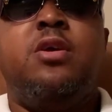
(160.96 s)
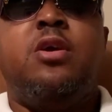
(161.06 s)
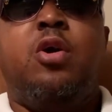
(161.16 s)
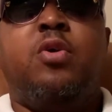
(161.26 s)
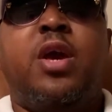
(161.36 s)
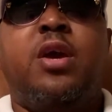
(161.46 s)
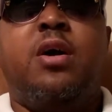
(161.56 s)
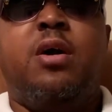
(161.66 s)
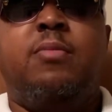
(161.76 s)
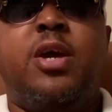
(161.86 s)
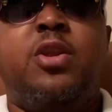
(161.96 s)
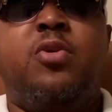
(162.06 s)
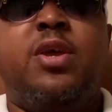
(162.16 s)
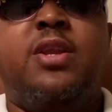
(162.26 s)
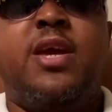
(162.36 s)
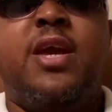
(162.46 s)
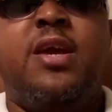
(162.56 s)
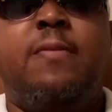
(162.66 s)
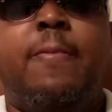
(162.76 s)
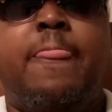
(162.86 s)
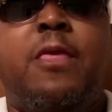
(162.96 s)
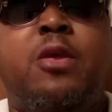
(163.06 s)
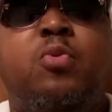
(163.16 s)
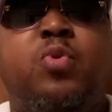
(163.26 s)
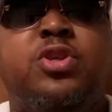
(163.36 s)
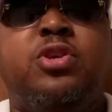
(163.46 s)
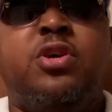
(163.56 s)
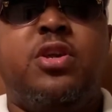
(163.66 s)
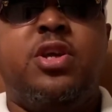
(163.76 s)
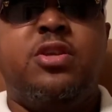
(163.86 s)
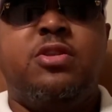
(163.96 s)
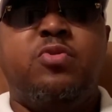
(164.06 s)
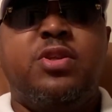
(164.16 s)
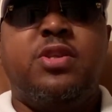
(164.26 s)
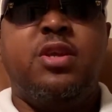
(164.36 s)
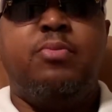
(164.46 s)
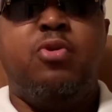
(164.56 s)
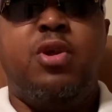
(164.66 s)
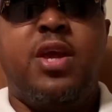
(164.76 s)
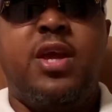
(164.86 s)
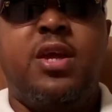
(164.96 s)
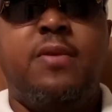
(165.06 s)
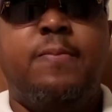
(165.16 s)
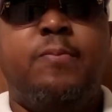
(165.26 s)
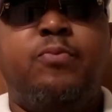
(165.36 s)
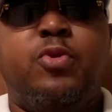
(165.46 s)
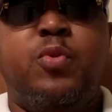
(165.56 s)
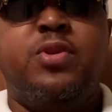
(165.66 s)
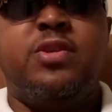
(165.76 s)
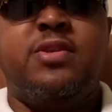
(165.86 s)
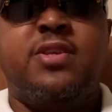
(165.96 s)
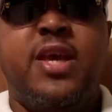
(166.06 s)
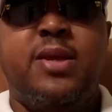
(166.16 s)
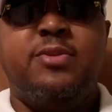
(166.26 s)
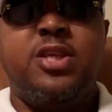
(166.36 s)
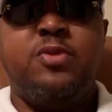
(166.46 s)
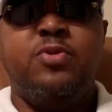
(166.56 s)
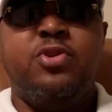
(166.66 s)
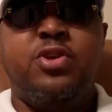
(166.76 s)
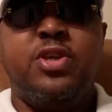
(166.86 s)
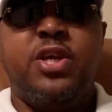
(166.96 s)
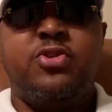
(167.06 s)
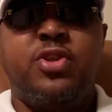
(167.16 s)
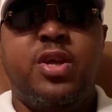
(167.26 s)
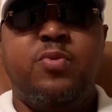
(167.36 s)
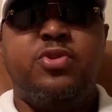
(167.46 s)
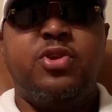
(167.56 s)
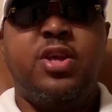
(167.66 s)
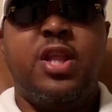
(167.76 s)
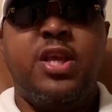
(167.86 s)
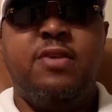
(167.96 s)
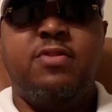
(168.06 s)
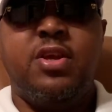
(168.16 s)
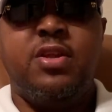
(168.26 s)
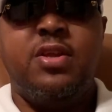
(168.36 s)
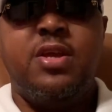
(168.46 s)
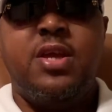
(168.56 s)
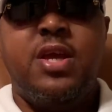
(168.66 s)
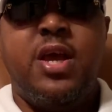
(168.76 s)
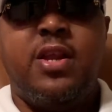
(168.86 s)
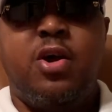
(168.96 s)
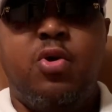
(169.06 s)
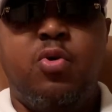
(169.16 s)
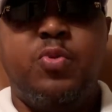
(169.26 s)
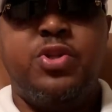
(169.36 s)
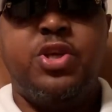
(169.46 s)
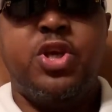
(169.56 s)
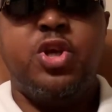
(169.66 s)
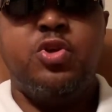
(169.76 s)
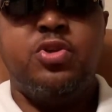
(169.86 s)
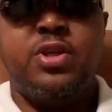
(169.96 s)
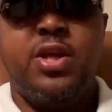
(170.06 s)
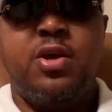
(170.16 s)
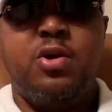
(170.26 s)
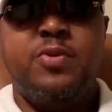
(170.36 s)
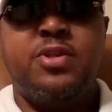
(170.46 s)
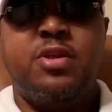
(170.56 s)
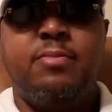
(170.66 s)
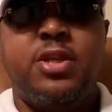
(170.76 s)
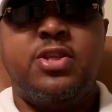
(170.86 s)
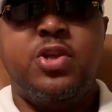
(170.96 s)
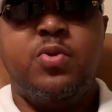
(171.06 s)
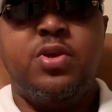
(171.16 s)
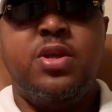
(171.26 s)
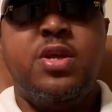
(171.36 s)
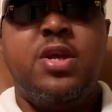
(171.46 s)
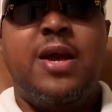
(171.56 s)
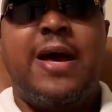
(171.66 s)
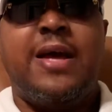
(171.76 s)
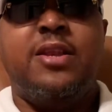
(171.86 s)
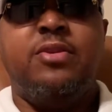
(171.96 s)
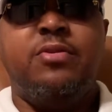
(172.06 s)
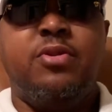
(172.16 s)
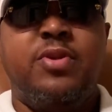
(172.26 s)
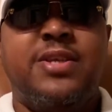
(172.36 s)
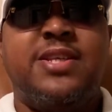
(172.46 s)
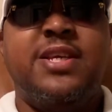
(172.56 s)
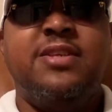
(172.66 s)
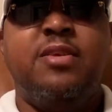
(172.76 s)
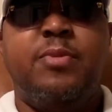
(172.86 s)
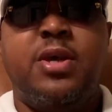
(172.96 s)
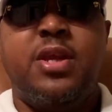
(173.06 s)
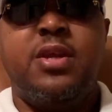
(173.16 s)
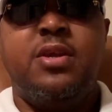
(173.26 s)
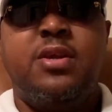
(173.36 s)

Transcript: Okay, later on that day, we took another 3-team parlay. We took the same teams we took yesterday. We took Cleveland at home. We took Houston at home. We took Minnesota. That's easy money.